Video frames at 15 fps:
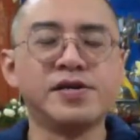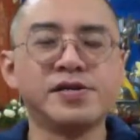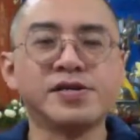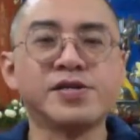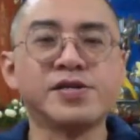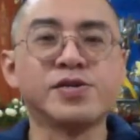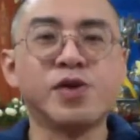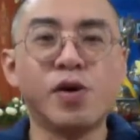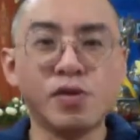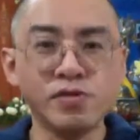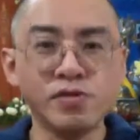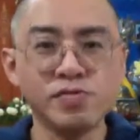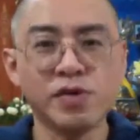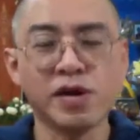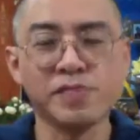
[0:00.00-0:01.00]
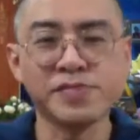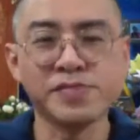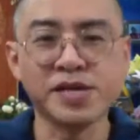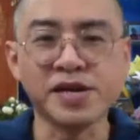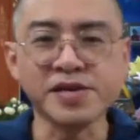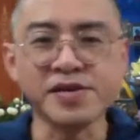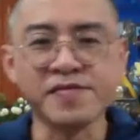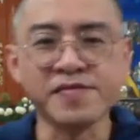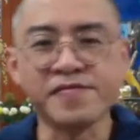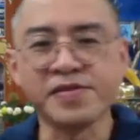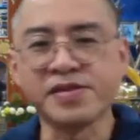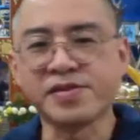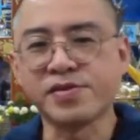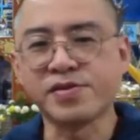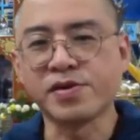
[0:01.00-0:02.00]
ignore what I'm saying if
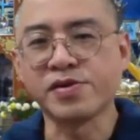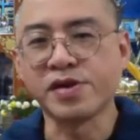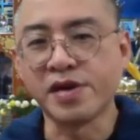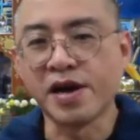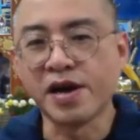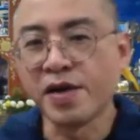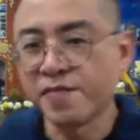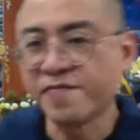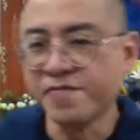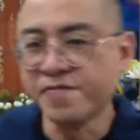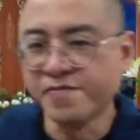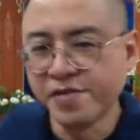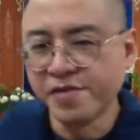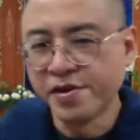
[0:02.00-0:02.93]
it's not helpful.